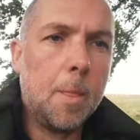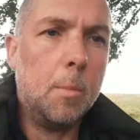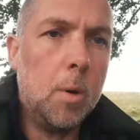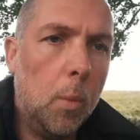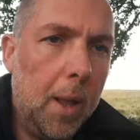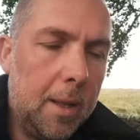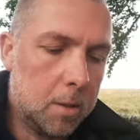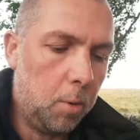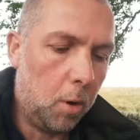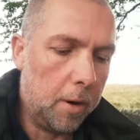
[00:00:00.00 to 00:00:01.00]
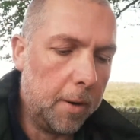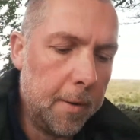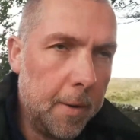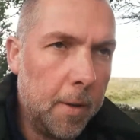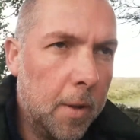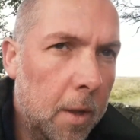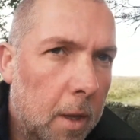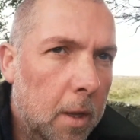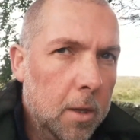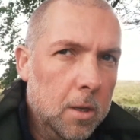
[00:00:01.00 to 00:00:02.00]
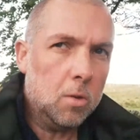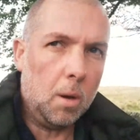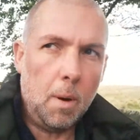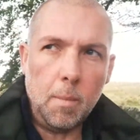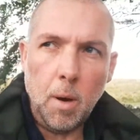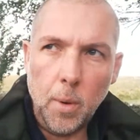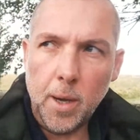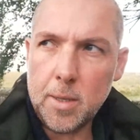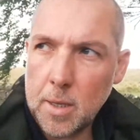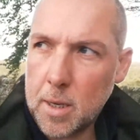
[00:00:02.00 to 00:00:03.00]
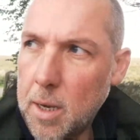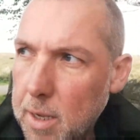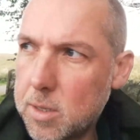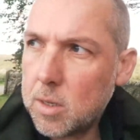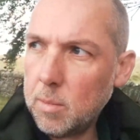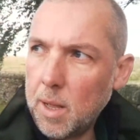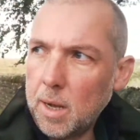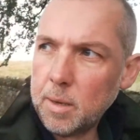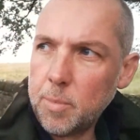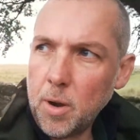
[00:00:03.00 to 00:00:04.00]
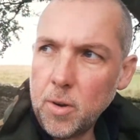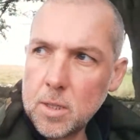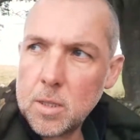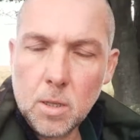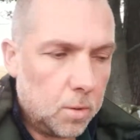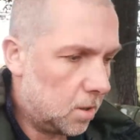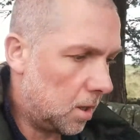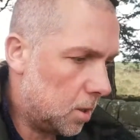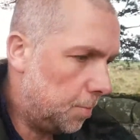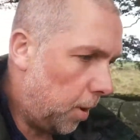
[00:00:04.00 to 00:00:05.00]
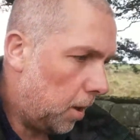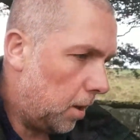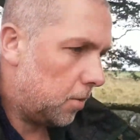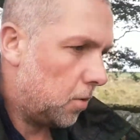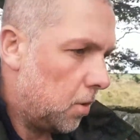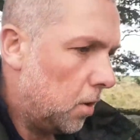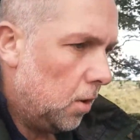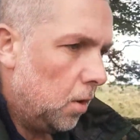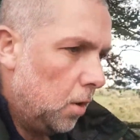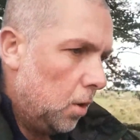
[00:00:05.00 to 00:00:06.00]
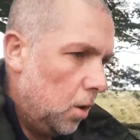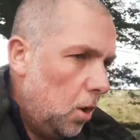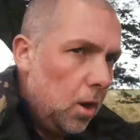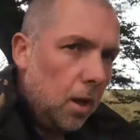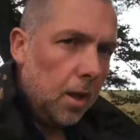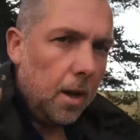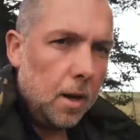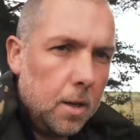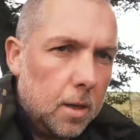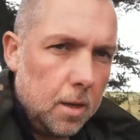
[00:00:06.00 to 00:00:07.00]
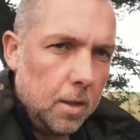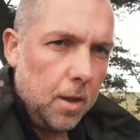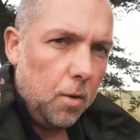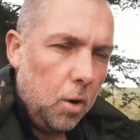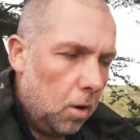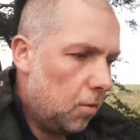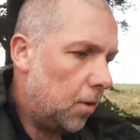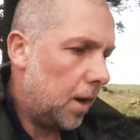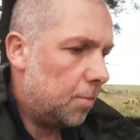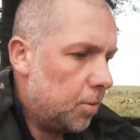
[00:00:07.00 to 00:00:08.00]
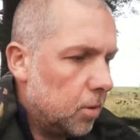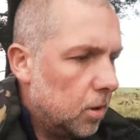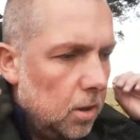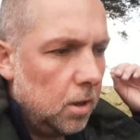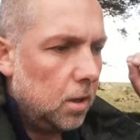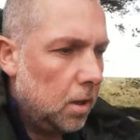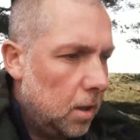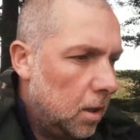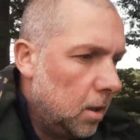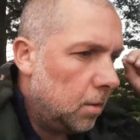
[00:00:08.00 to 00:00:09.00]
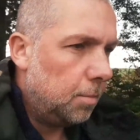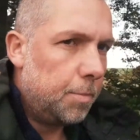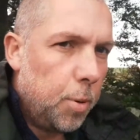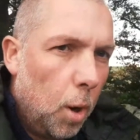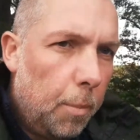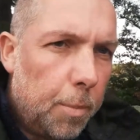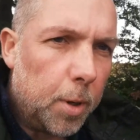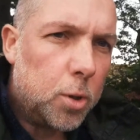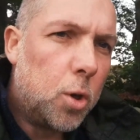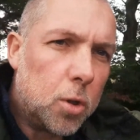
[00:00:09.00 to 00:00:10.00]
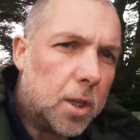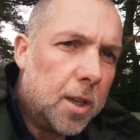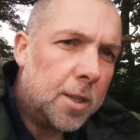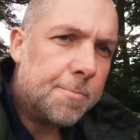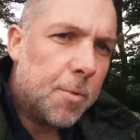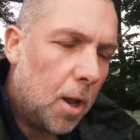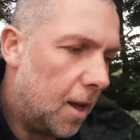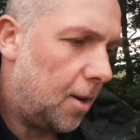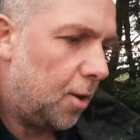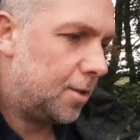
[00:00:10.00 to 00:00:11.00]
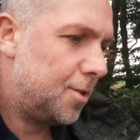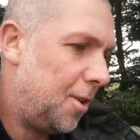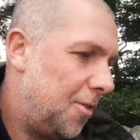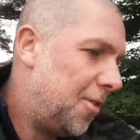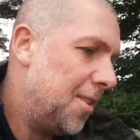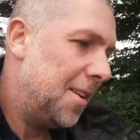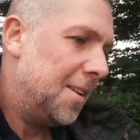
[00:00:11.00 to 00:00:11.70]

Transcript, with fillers: Hope you're well this morning. So I'm on my way to collect some elderberries, which I spotted earlier, and they're all ripe, plump and juicy, all that good stuff.